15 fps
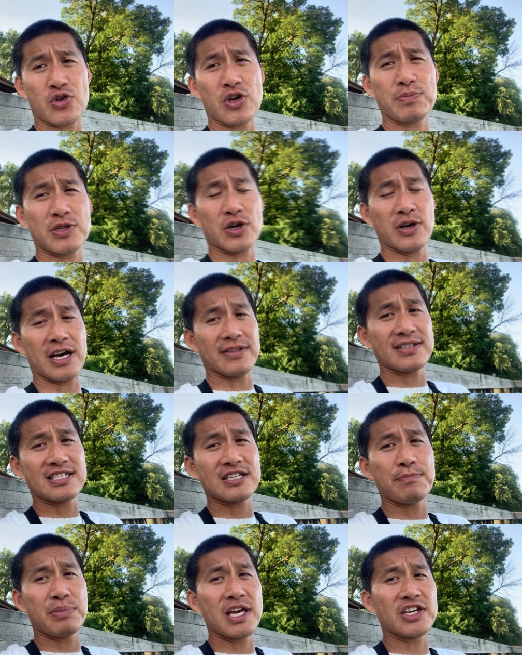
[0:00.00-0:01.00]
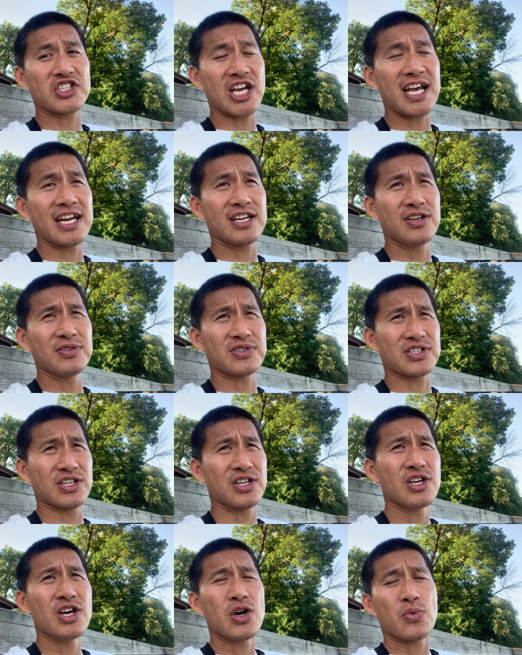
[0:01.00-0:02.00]
crypto. Now this is a big chain in
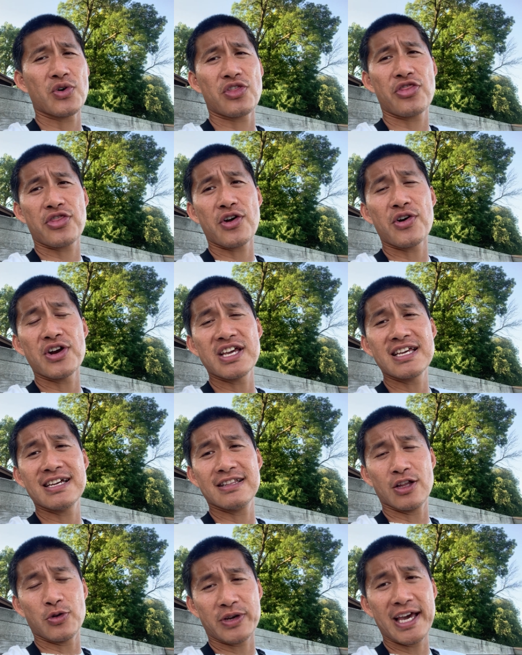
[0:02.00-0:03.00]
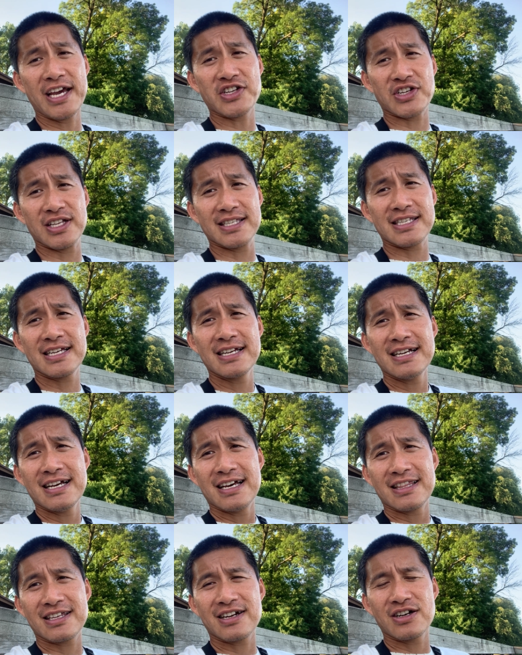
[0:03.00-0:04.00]
Houston with 30 locations.
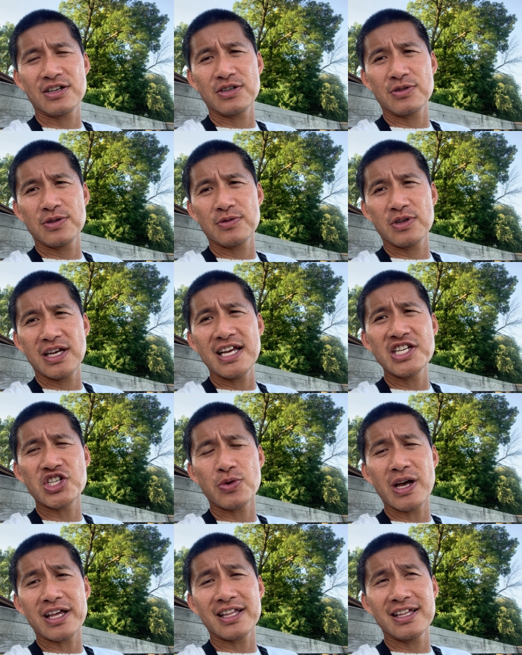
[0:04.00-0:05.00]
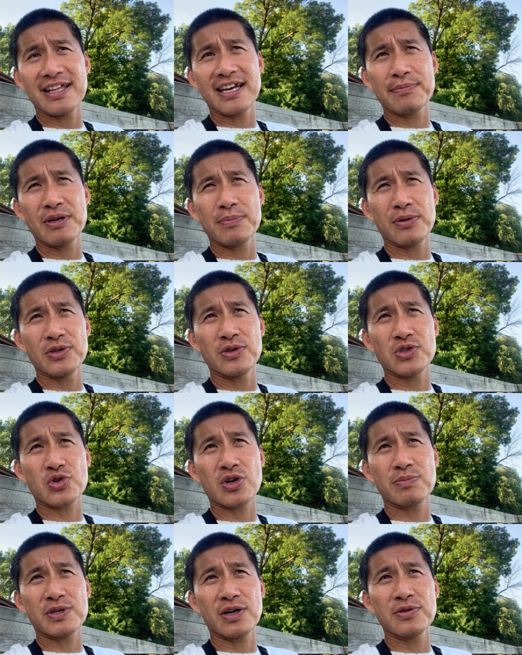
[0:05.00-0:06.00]
They're indirectly letting people use
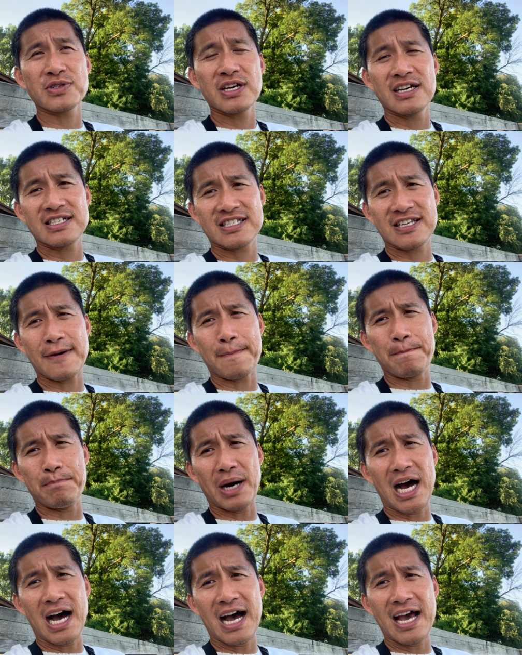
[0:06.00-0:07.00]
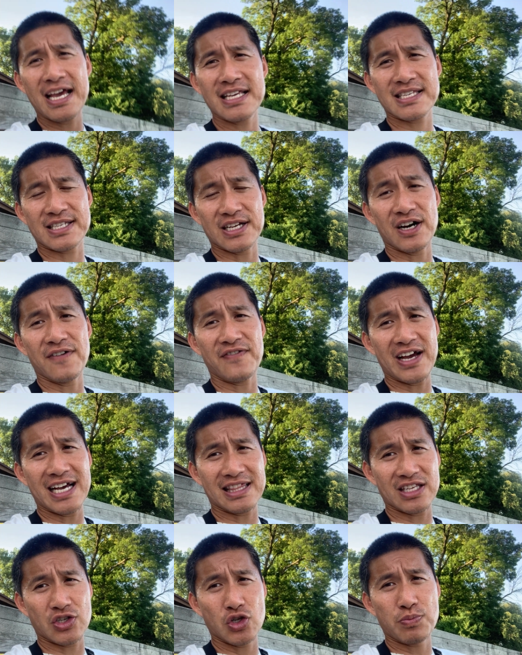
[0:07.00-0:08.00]
cryptos to buy stuff
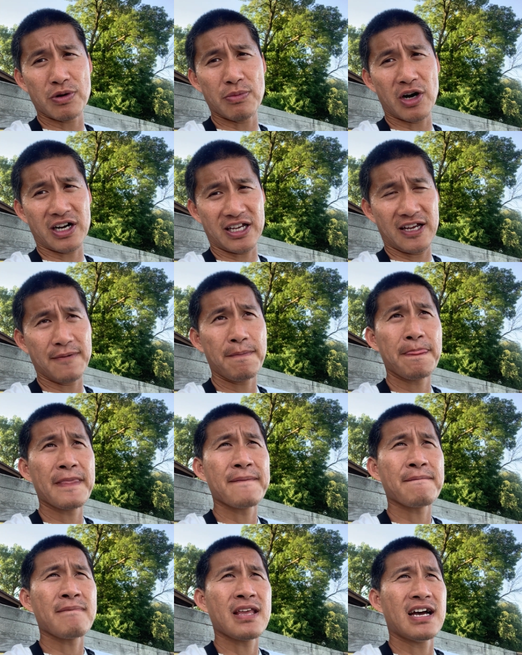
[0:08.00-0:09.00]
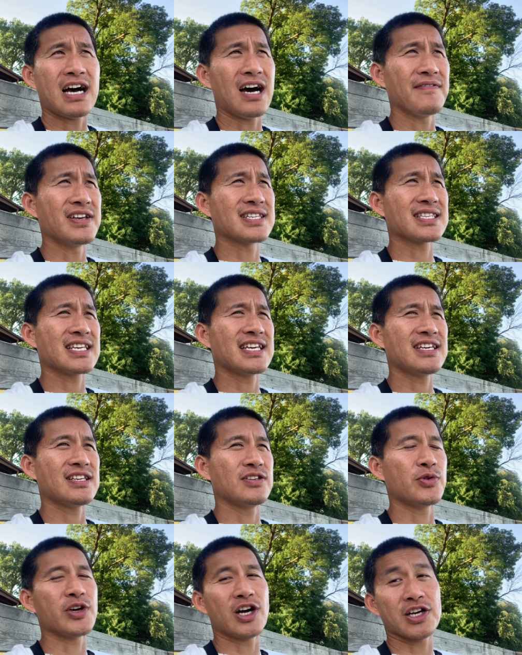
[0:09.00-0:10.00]
at the supermarket. Obviously,
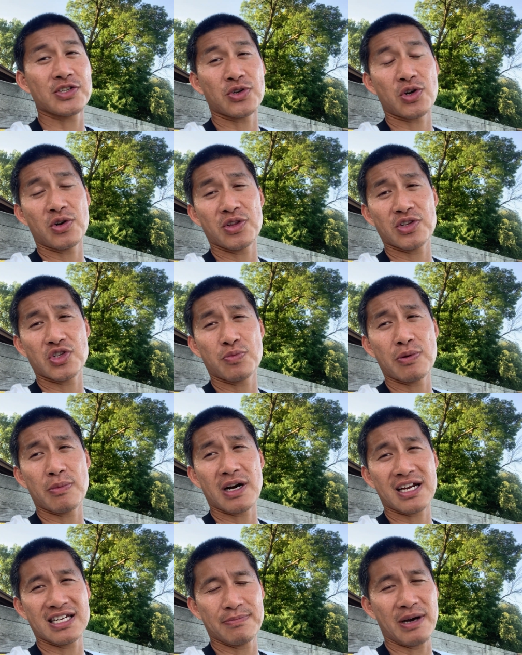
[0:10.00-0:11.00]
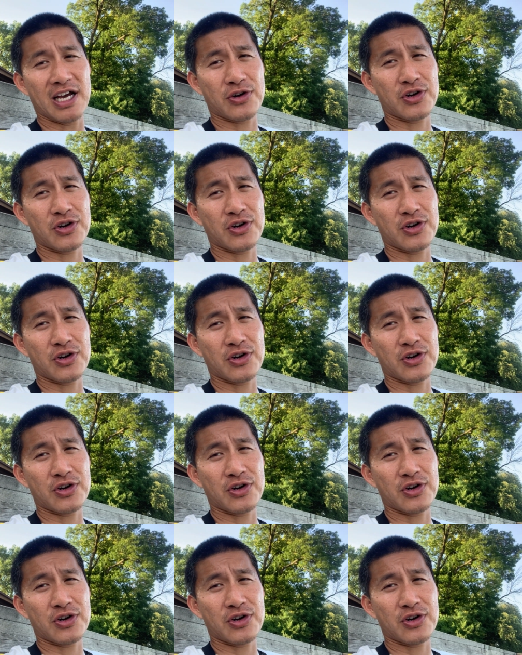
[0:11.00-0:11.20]
you can also go to the supermarket to buy